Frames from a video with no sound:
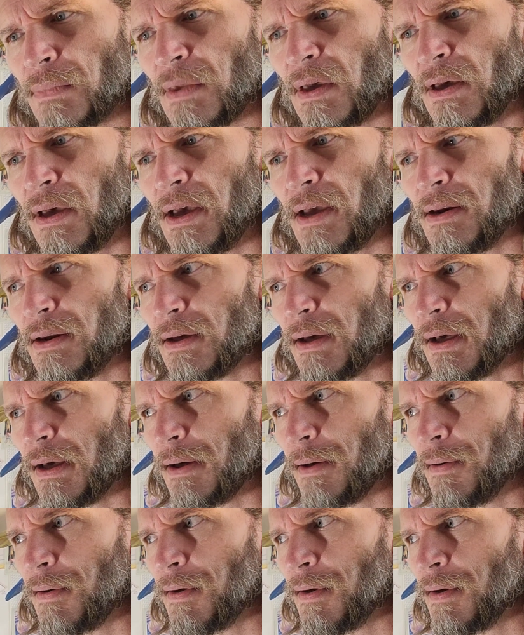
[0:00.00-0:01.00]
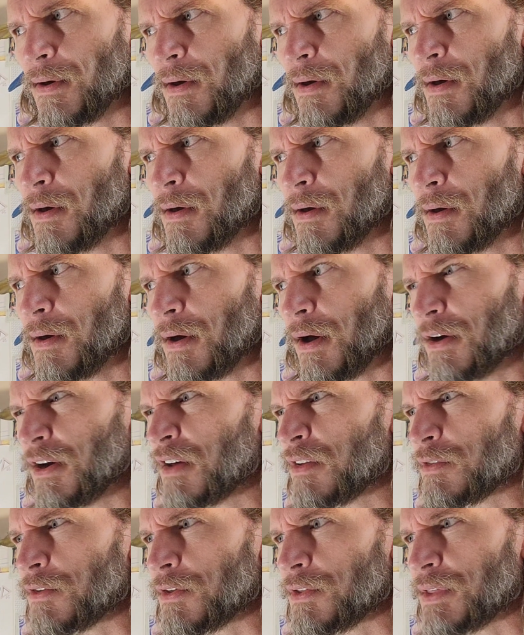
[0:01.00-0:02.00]
And
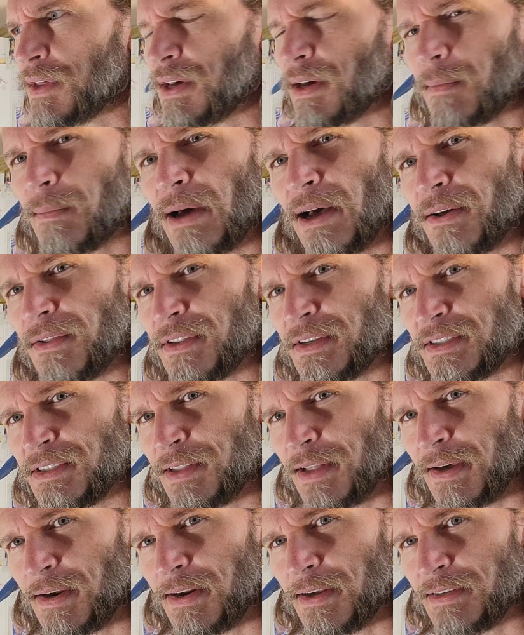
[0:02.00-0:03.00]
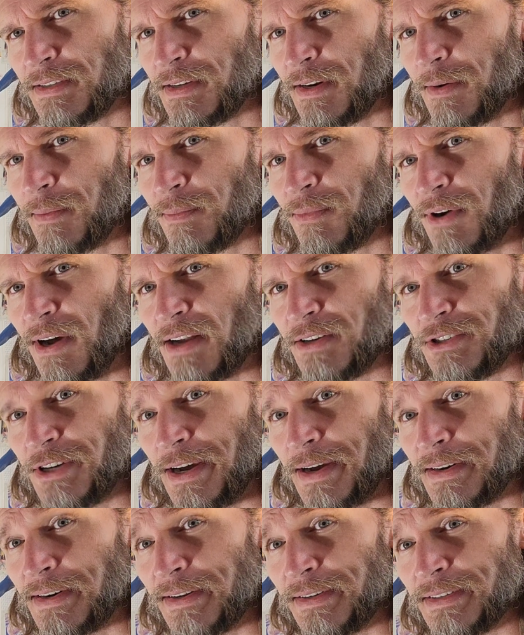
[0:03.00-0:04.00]
another thing about the Slick Dissident
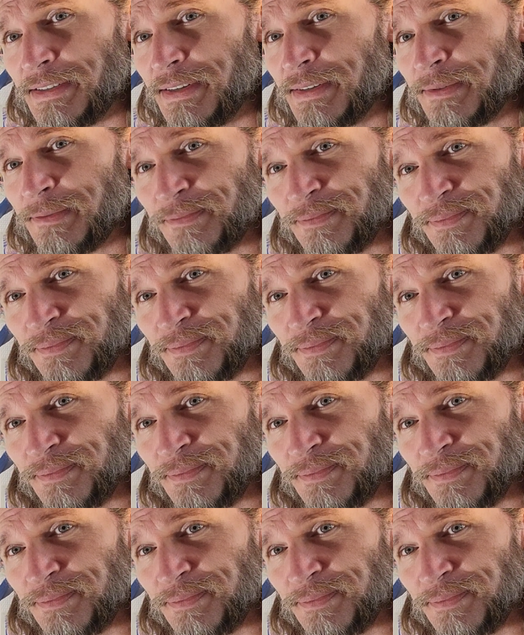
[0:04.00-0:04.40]
project is